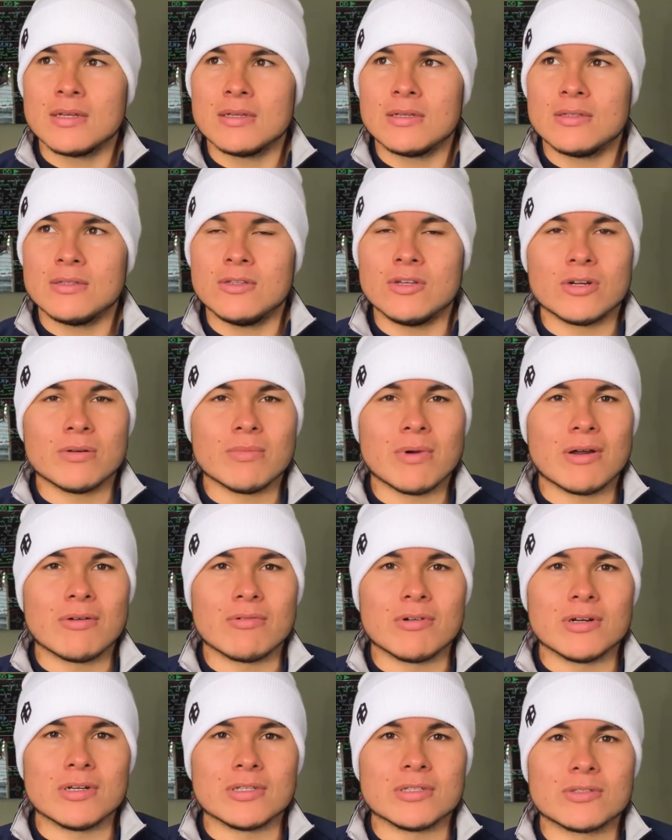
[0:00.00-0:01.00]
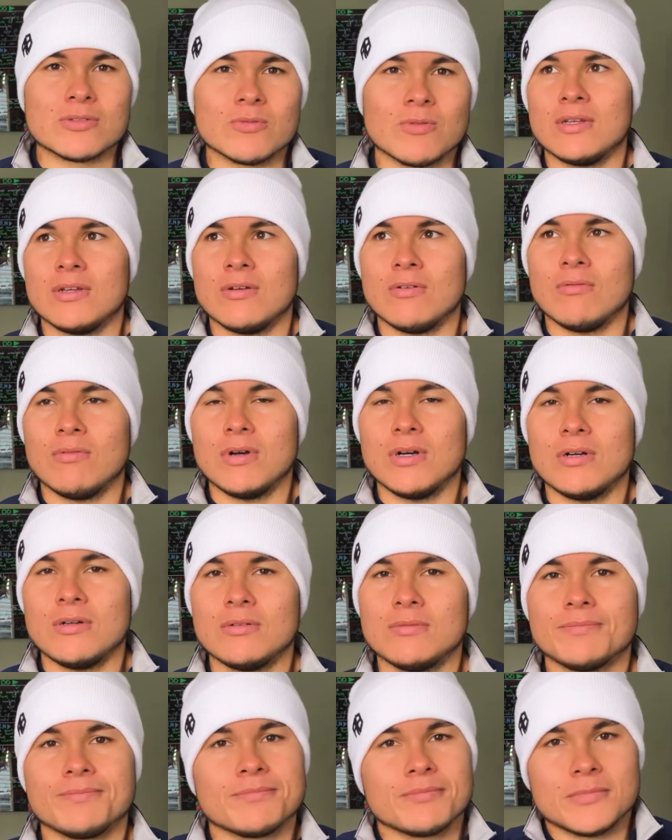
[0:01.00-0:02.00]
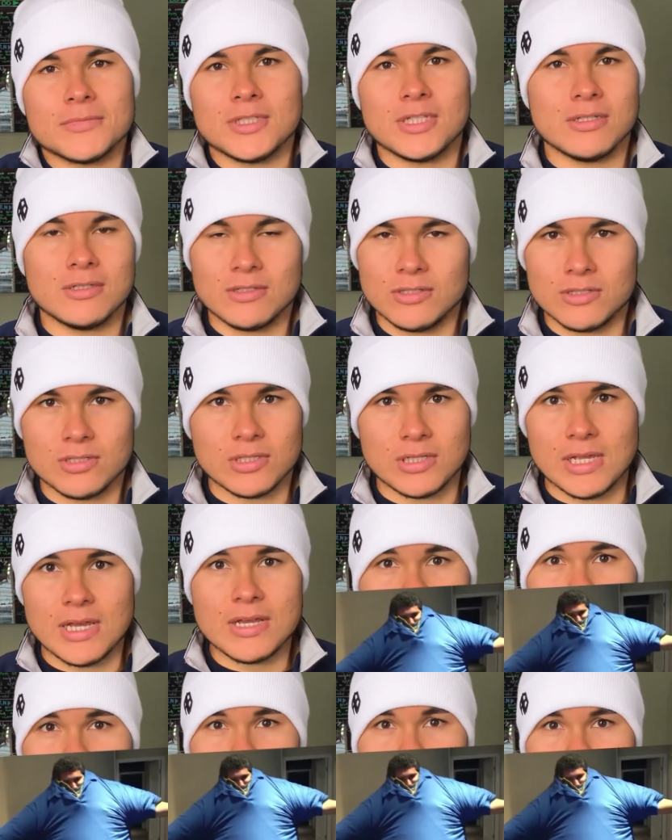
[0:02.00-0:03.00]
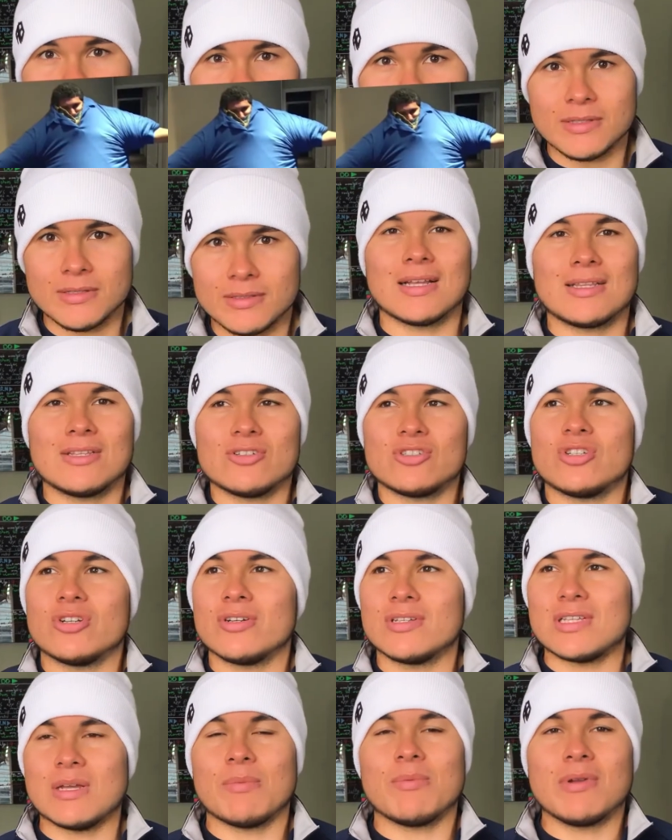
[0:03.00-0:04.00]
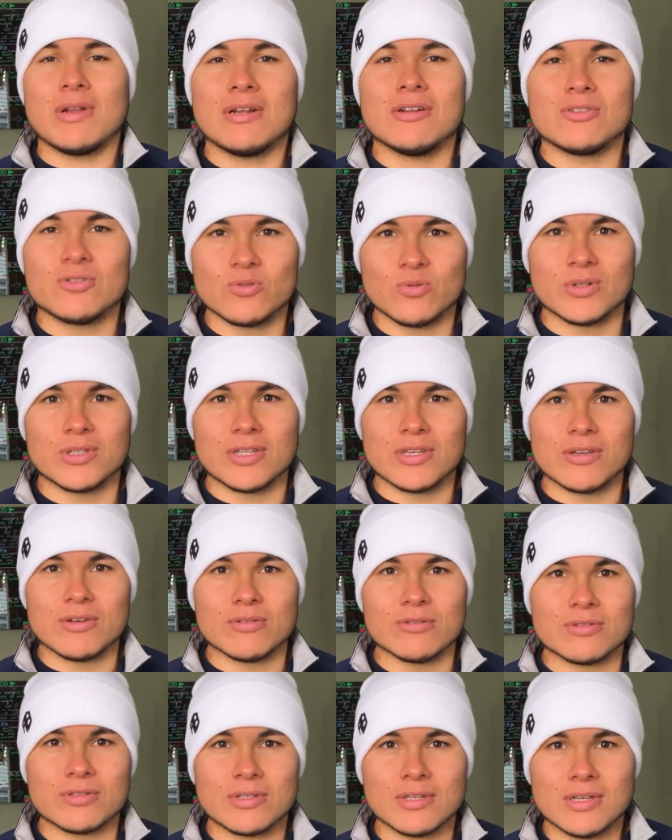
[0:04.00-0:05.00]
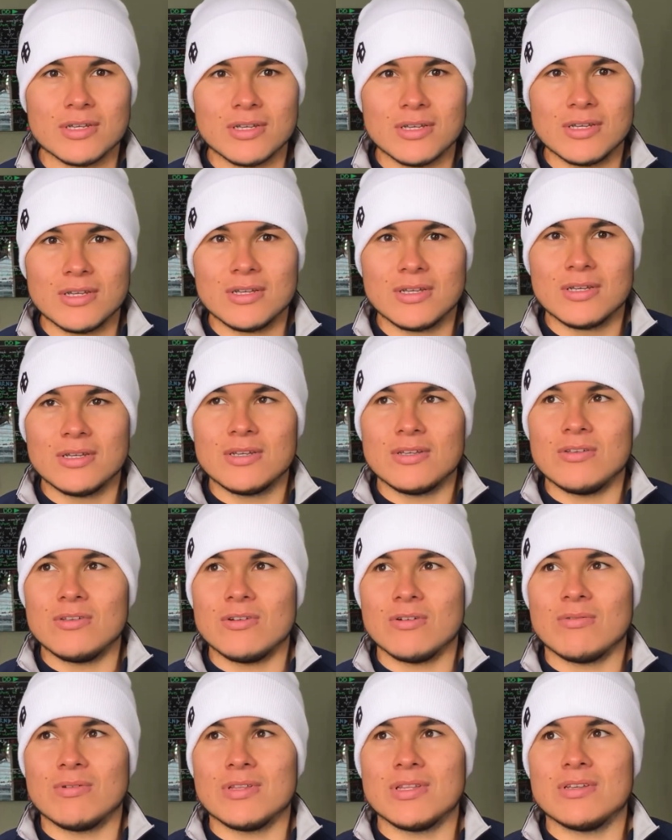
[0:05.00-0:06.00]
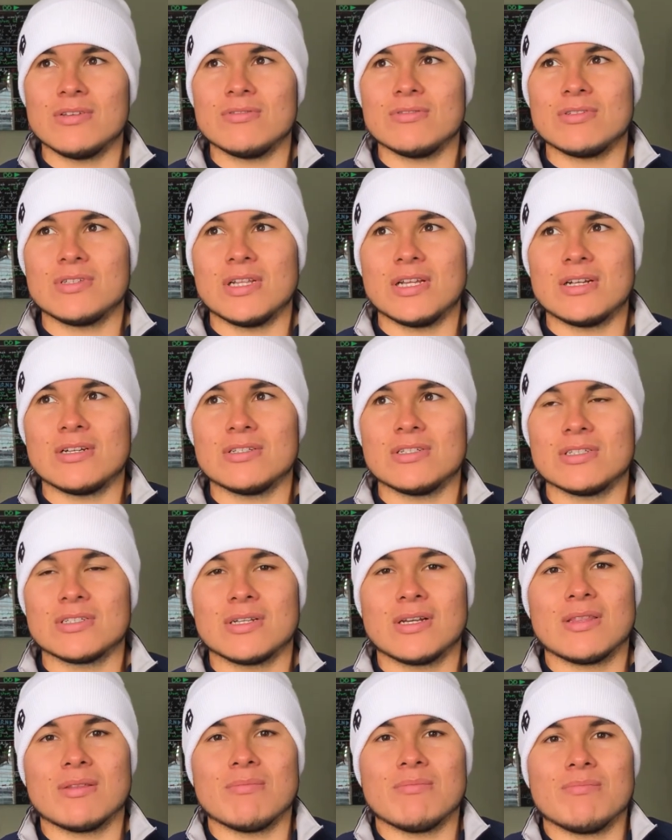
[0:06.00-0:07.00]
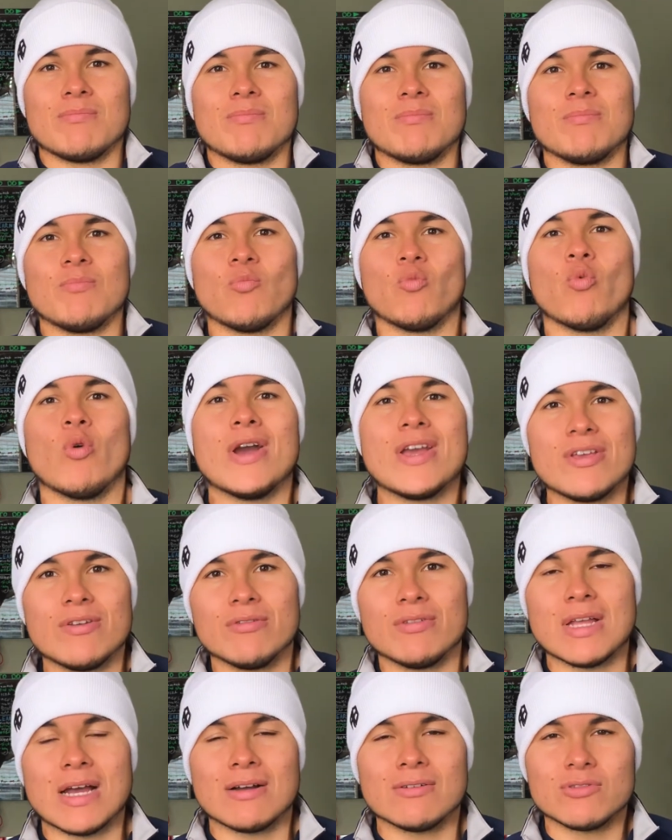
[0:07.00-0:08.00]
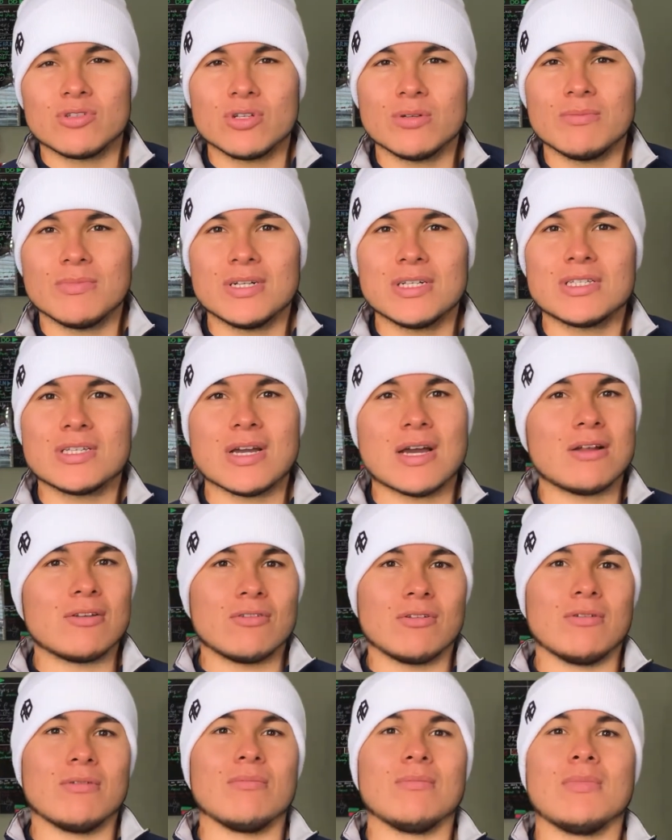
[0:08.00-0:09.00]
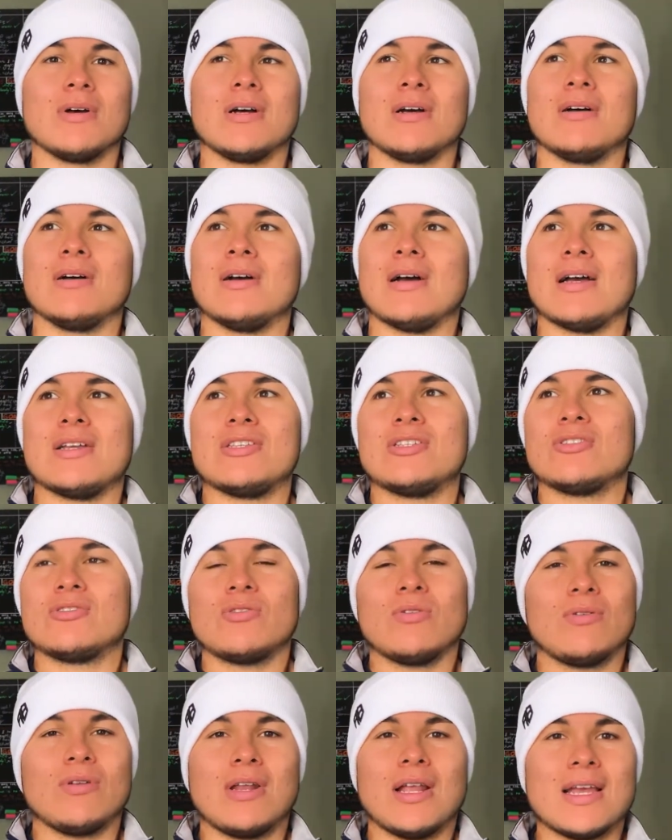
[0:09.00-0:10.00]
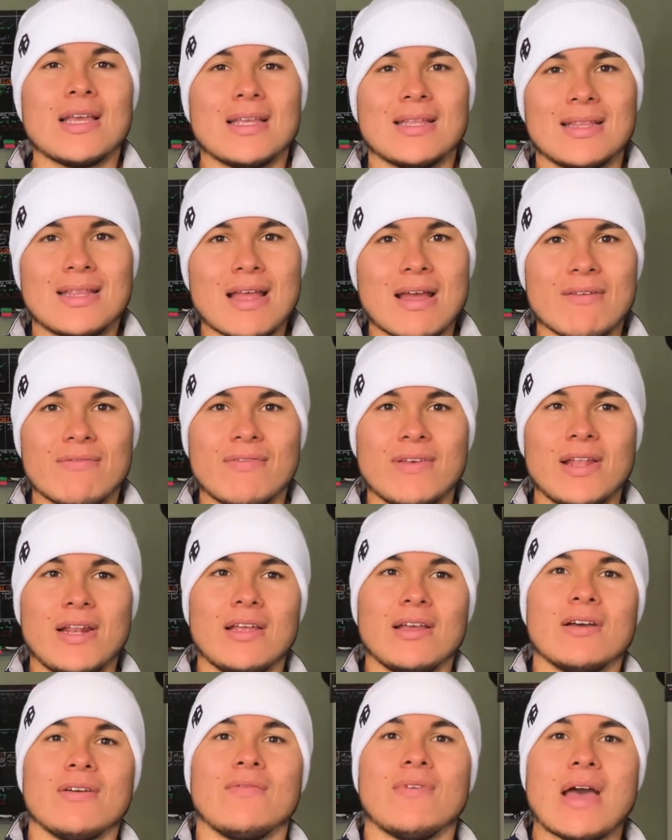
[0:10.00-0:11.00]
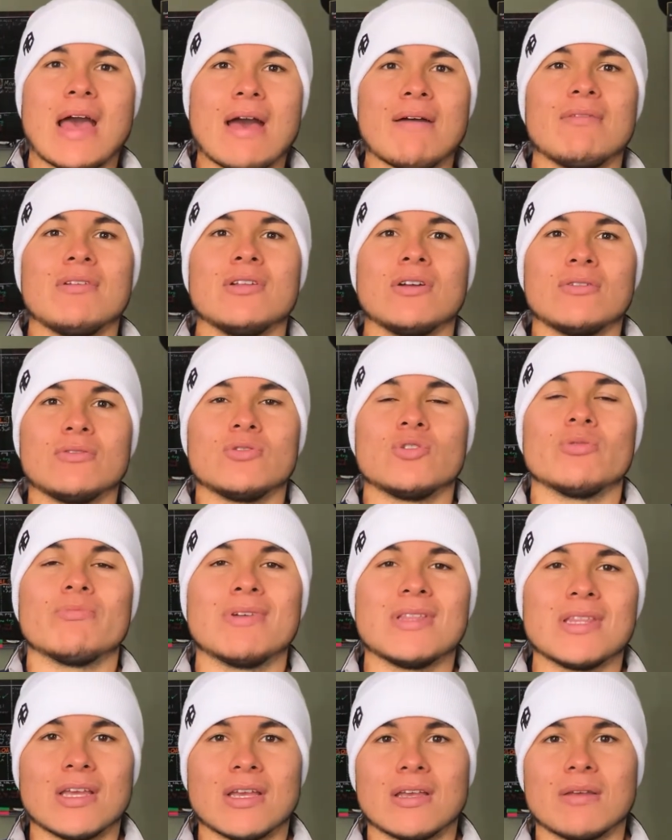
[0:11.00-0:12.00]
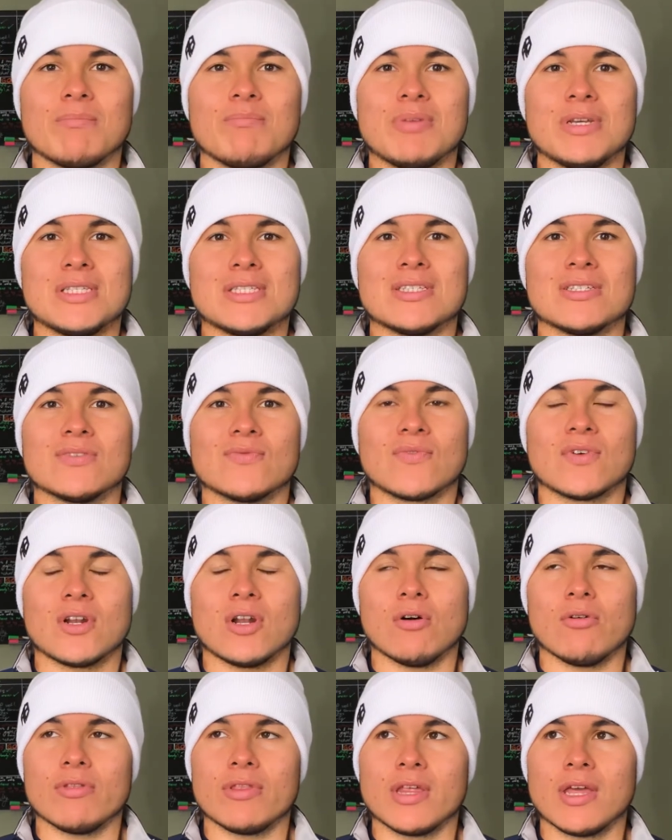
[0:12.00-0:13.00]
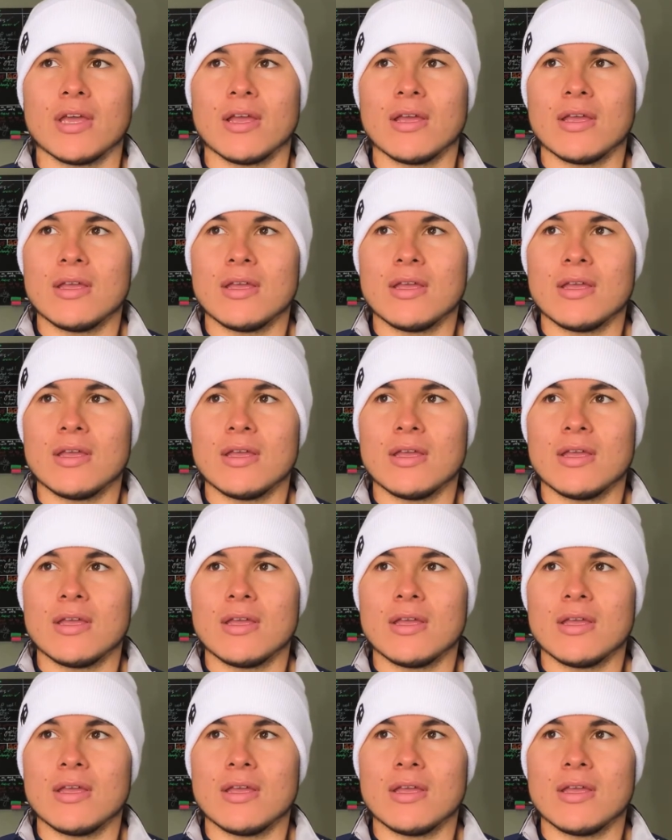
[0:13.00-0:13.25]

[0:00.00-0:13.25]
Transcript: during my runs? Well, just layers, man. There's certain type of layers you want to use. You don't want to use layers that's gonna weigh you down too much. I don't know. I just don't like that feeling of having on too many pieces of clothing